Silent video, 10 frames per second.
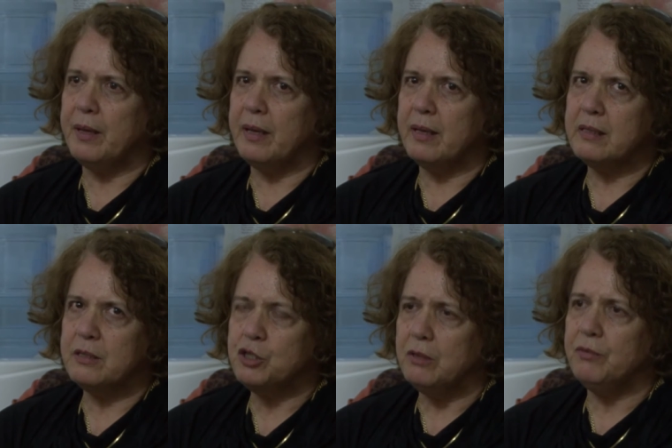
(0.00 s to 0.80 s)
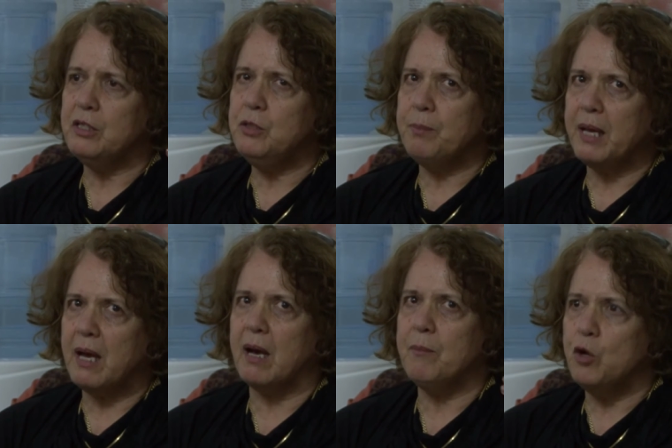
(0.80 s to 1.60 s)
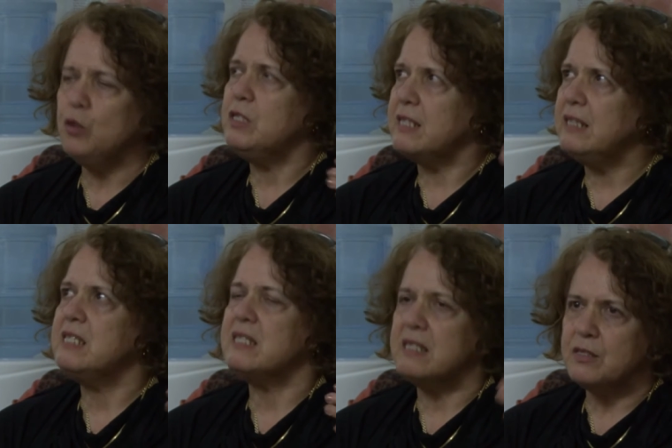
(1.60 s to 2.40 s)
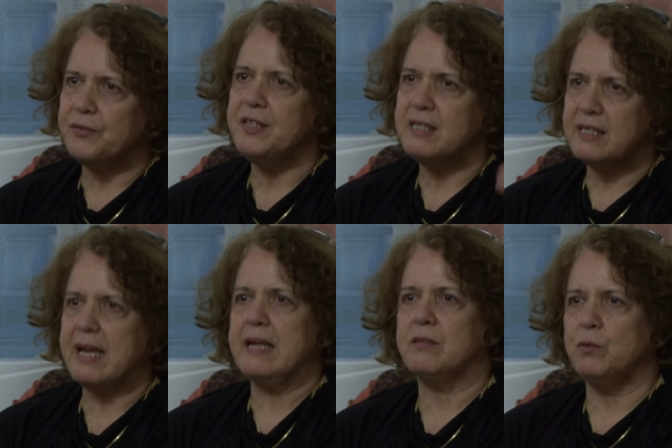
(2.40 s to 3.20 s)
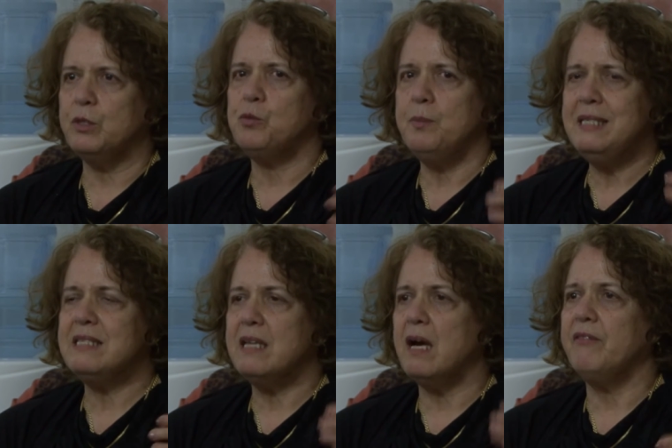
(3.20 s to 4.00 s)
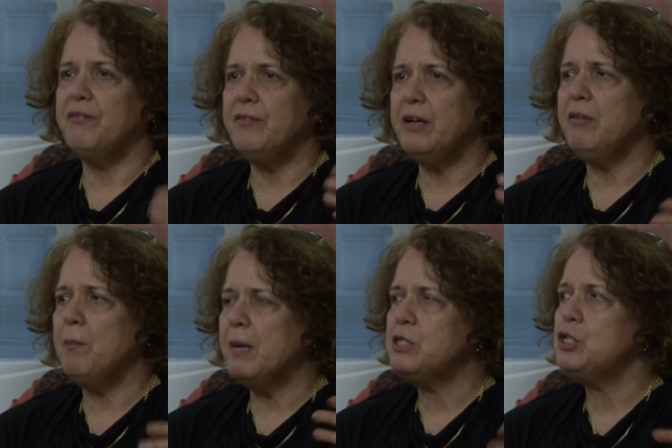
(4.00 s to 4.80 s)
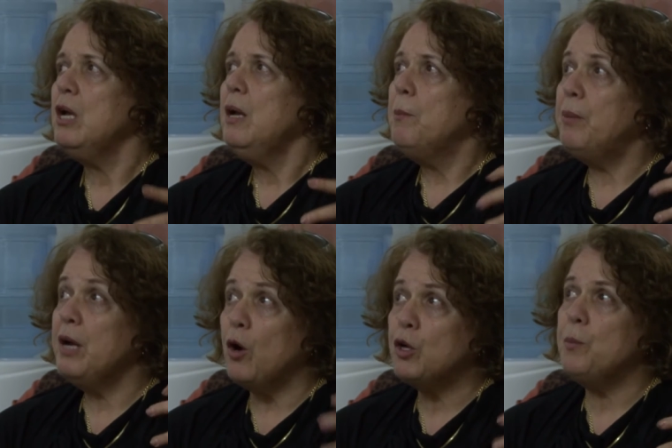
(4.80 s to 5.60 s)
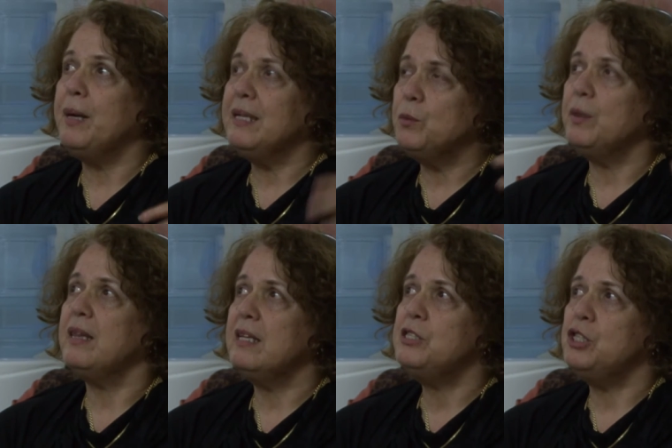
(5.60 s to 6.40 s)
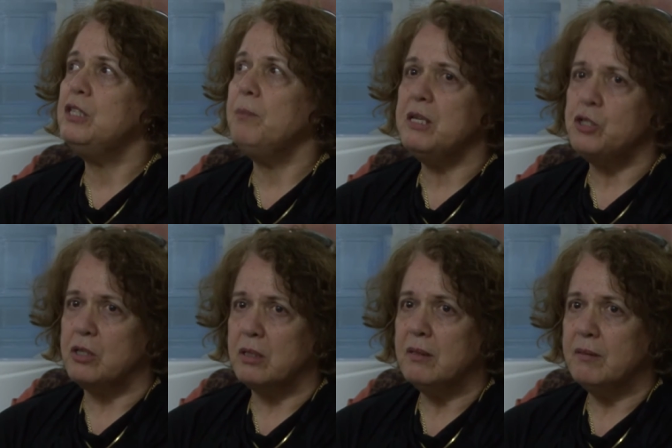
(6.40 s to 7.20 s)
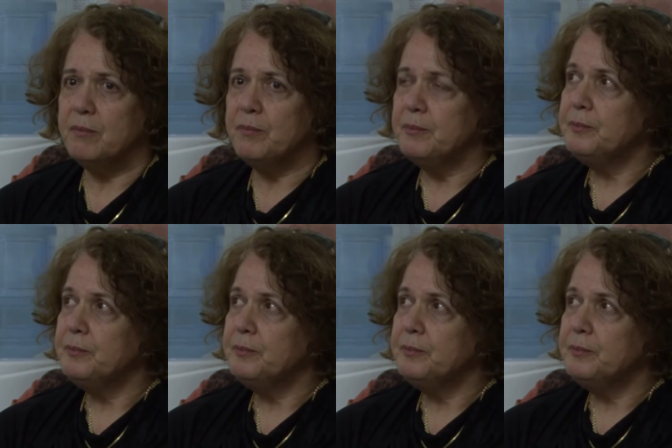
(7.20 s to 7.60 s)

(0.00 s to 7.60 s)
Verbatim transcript: help uh, children become good citizens of this state, which means they are very much preoccupied with legitimation.